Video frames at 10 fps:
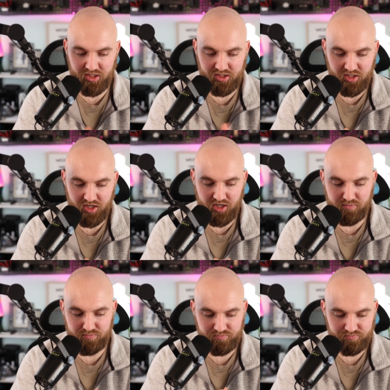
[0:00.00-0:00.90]

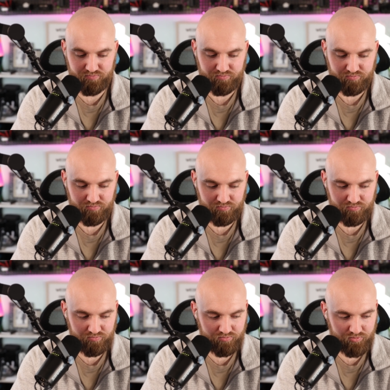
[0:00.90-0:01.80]
Um,
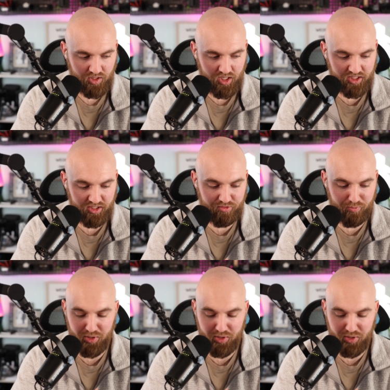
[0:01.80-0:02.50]
I think for me